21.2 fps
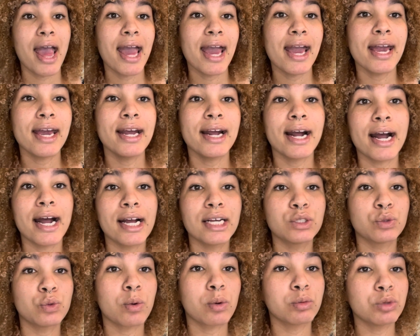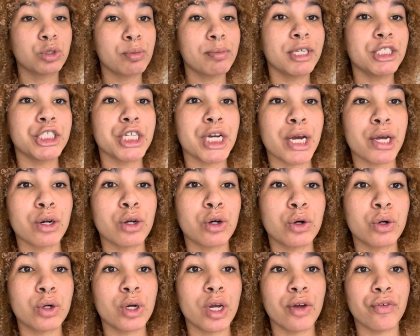Hey guys, welcome to my
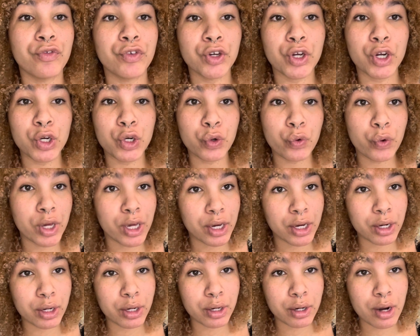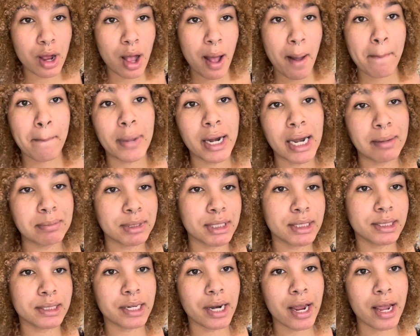channel. If you're new here, my name is
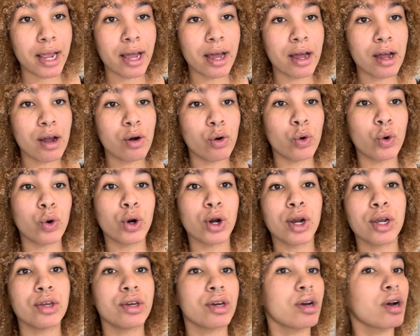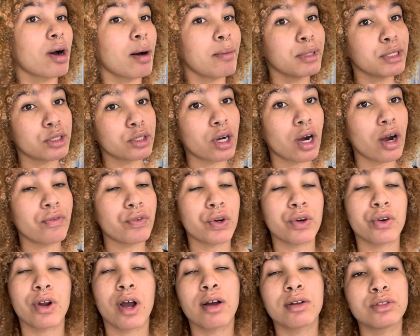Estrella, or you can call me Star if you
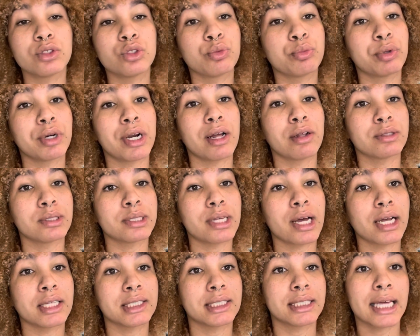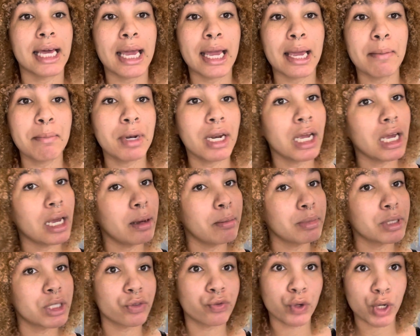don't know how to pronounce that same
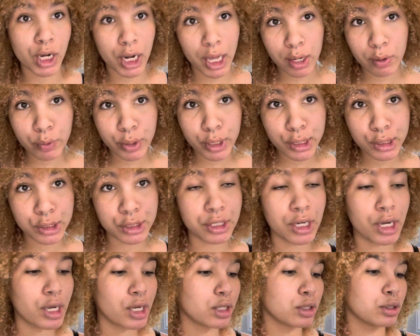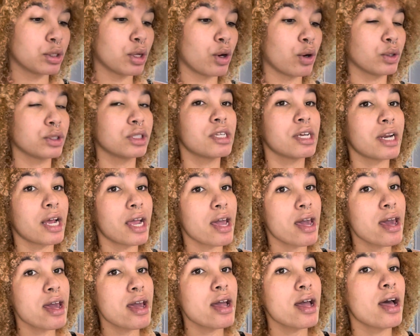name, different language. So
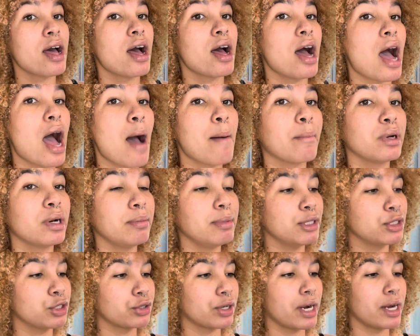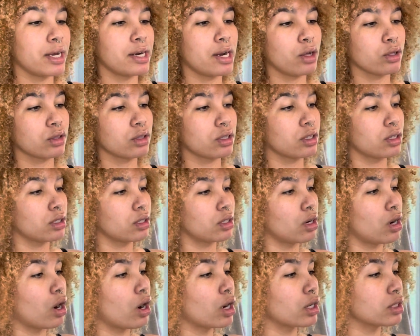today, I'm gonna be trying out the
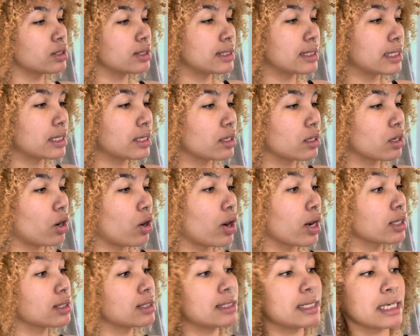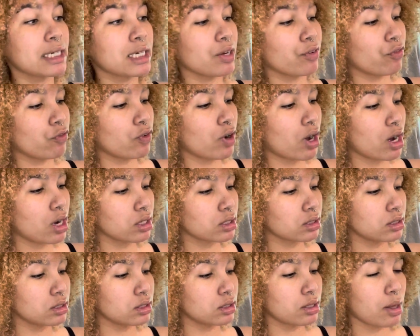Arctic Arctic
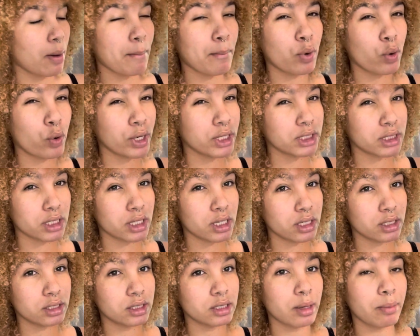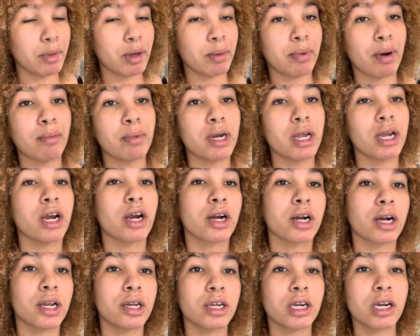Fox Poison Semi-Permanent Hair
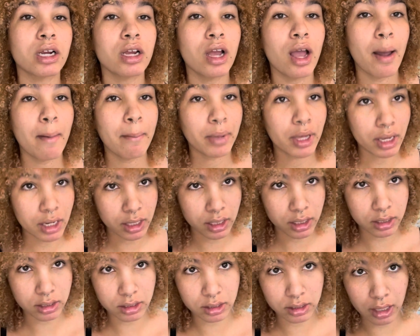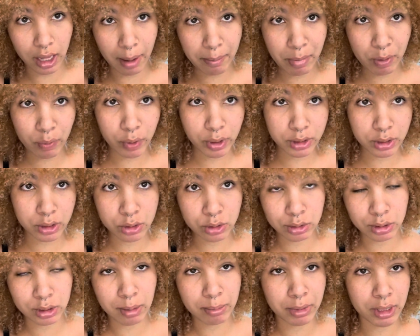Color because I've been wanting to
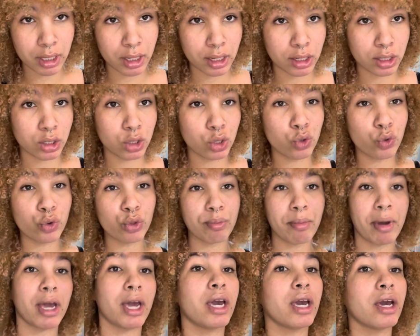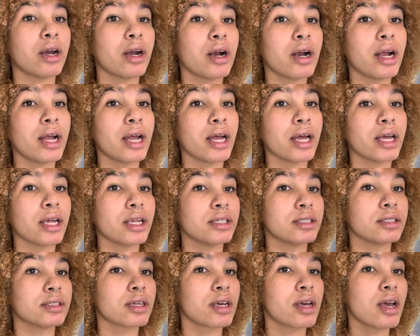do something new with my hair and